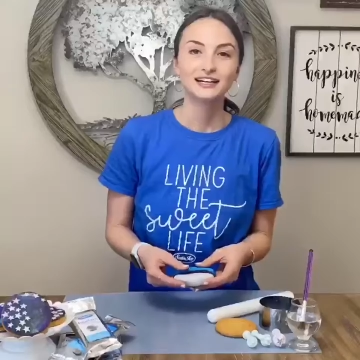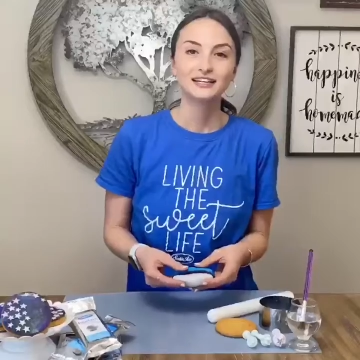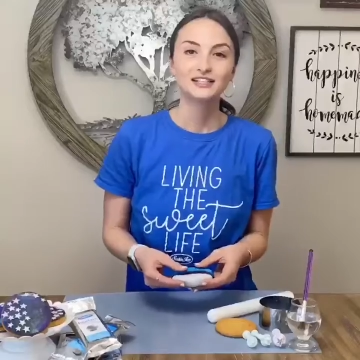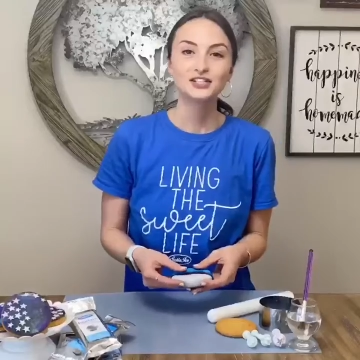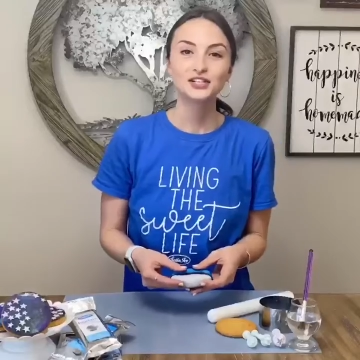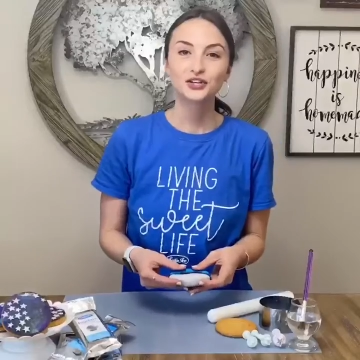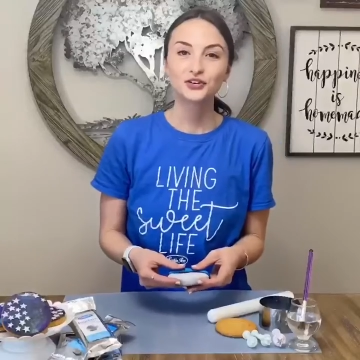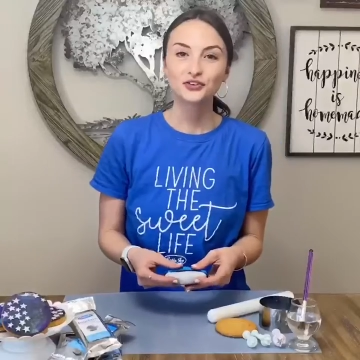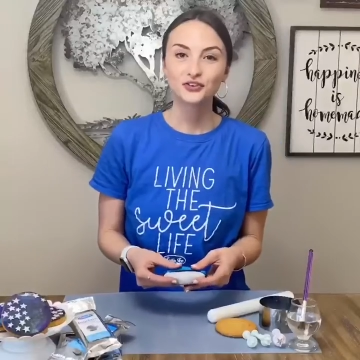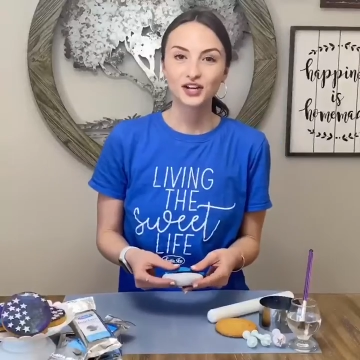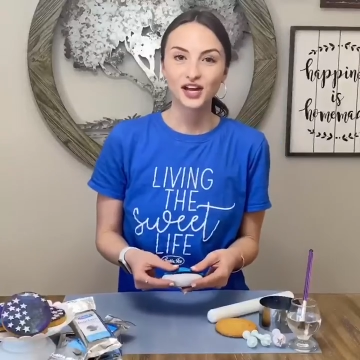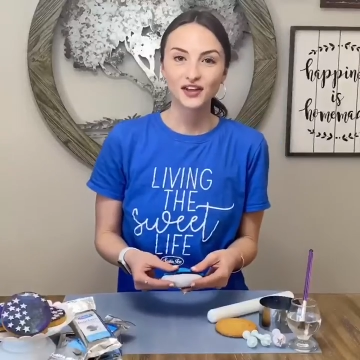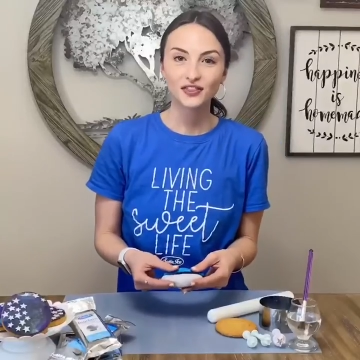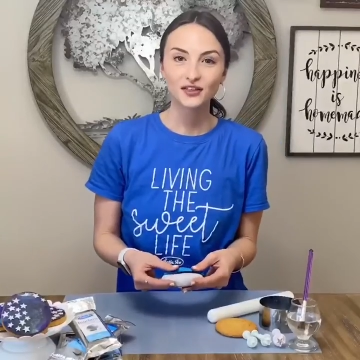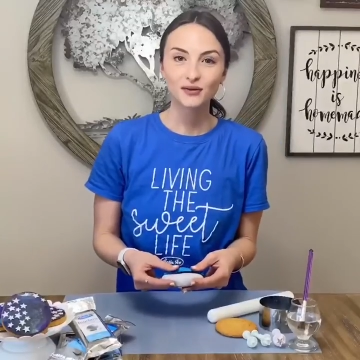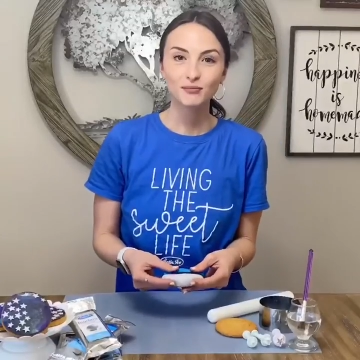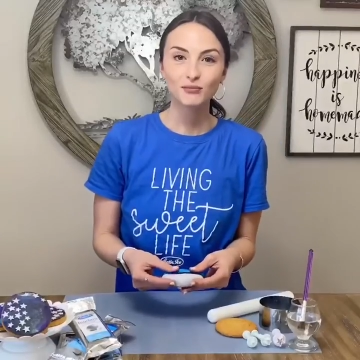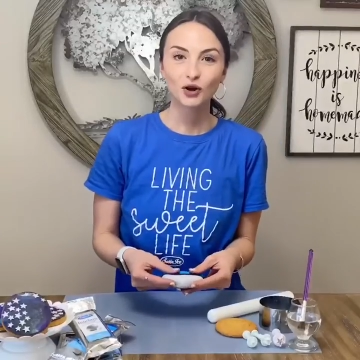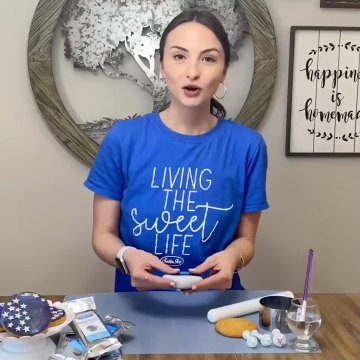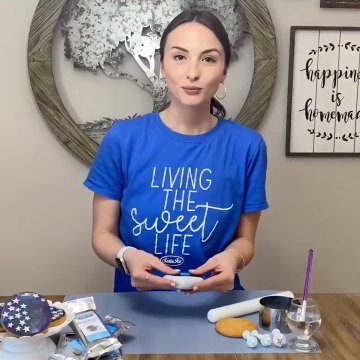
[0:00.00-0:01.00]
To create the
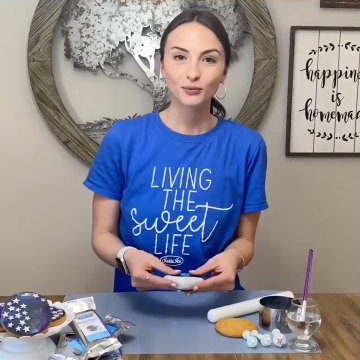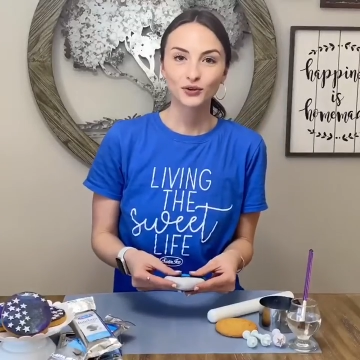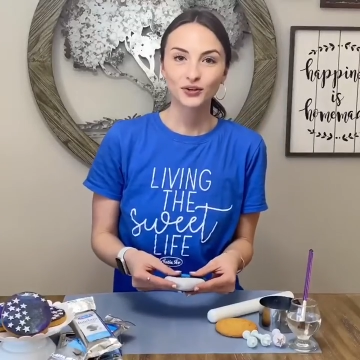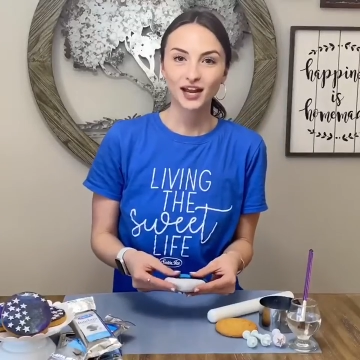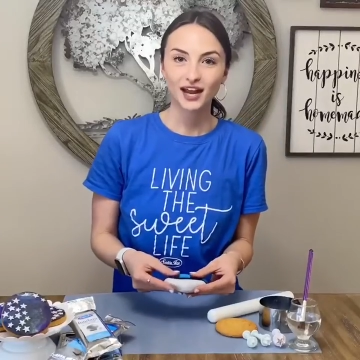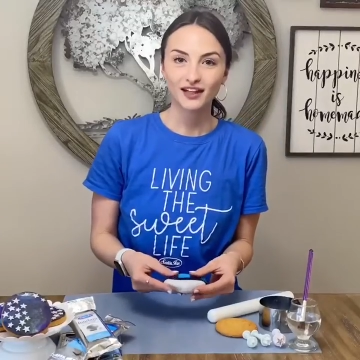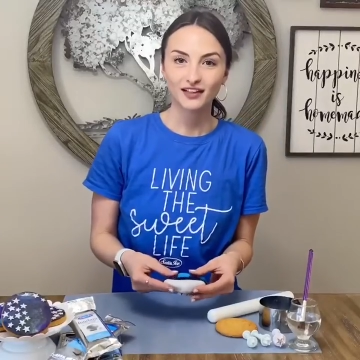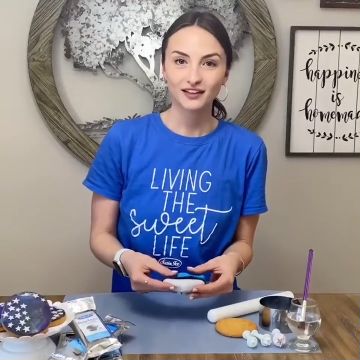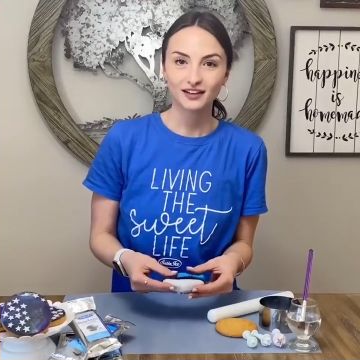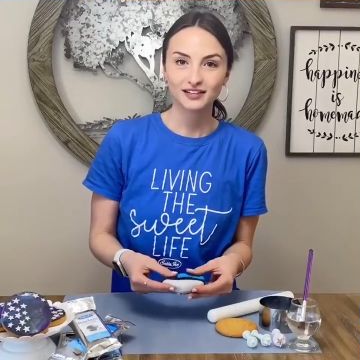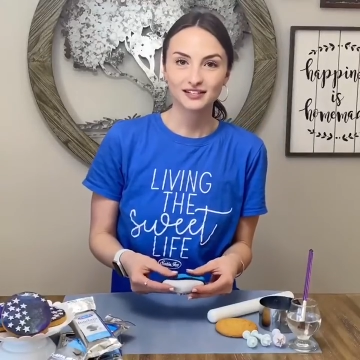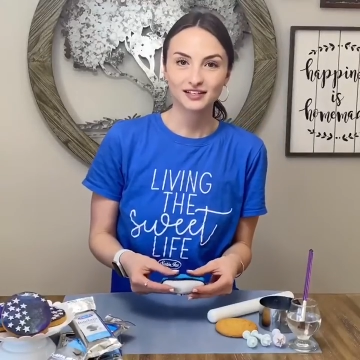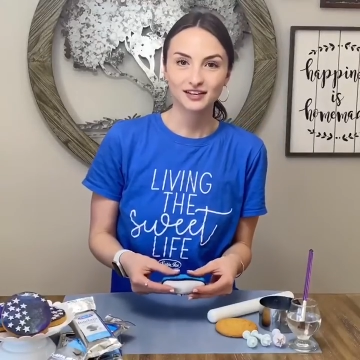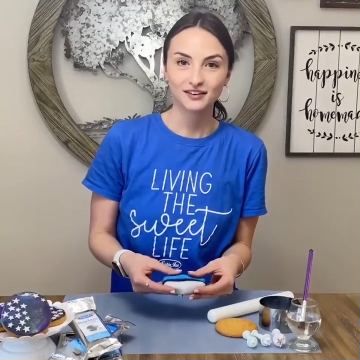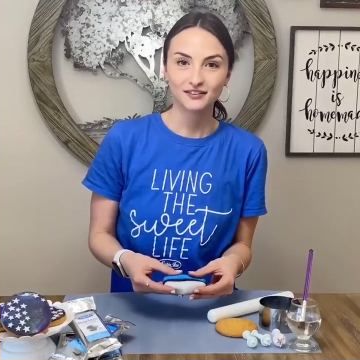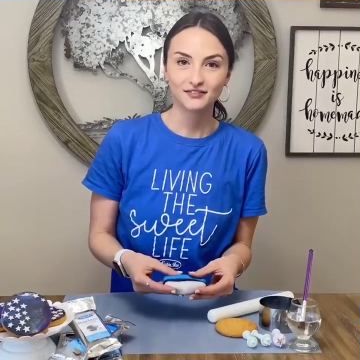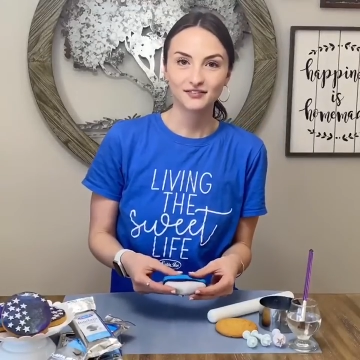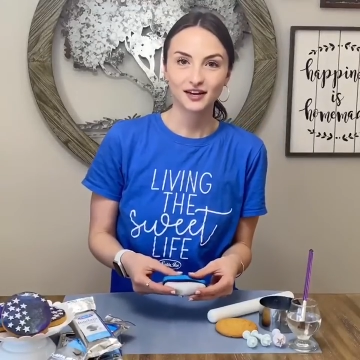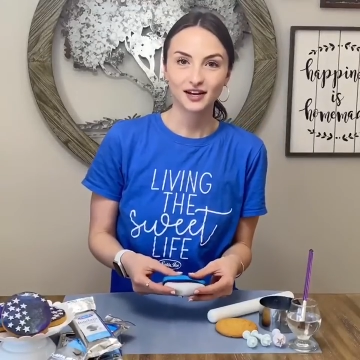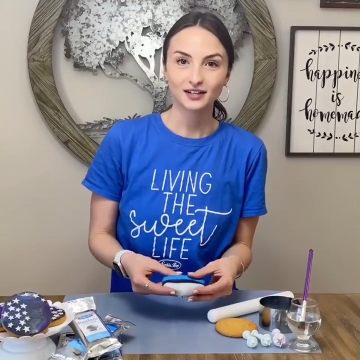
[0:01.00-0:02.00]
marble galaxy
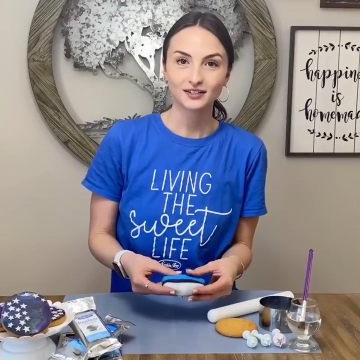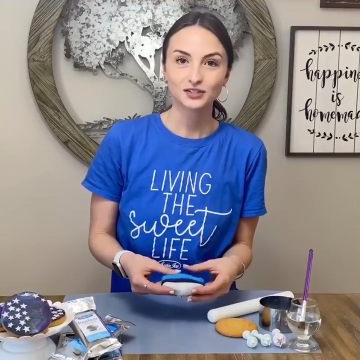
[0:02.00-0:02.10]
effect,